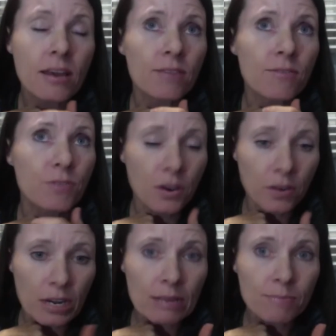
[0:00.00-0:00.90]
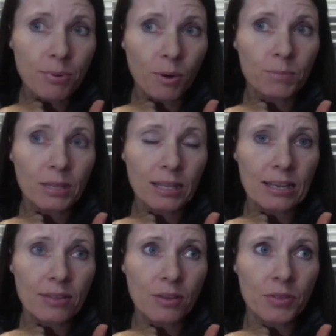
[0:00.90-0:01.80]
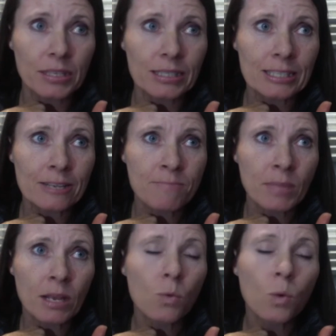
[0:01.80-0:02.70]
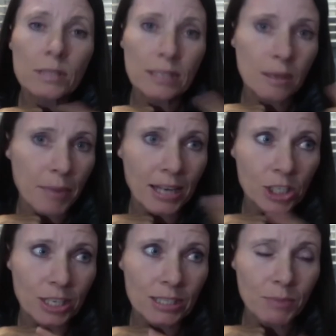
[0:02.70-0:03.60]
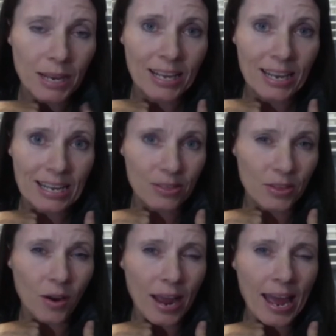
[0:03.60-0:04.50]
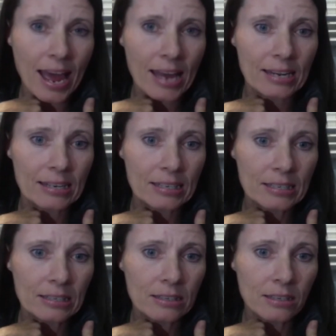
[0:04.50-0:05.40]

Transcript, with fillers: very promptly that this wasn't about just meeting a need that I had, you